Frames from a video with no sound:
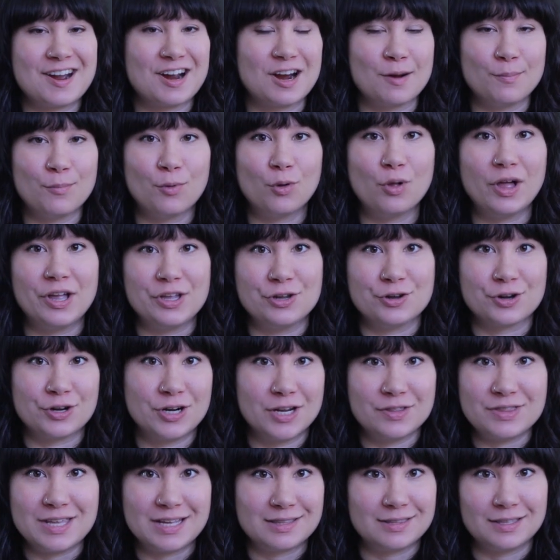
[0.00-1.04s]
terrible and you're
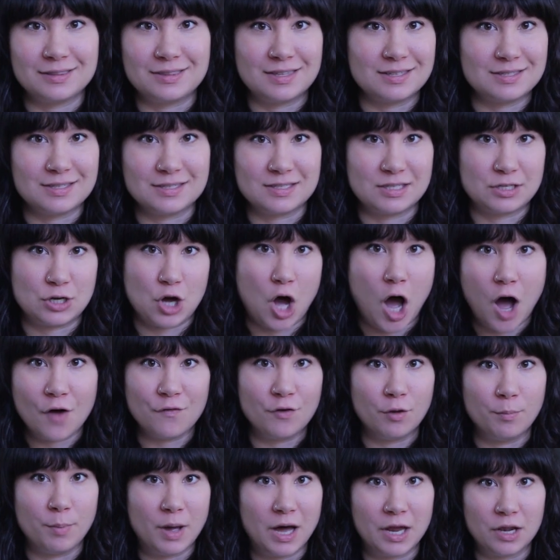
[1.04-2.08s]
gonna think that this is an
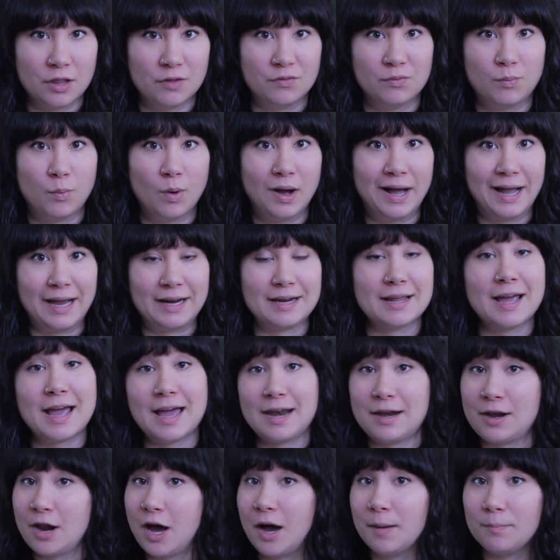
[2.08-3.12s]
awful bottle of wine
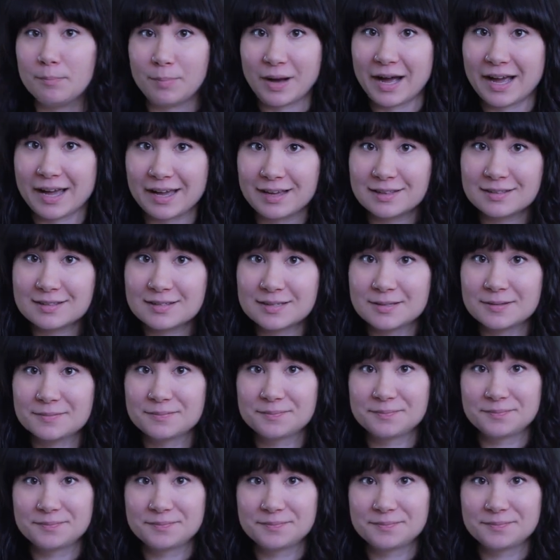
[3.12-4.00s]
and not buy it.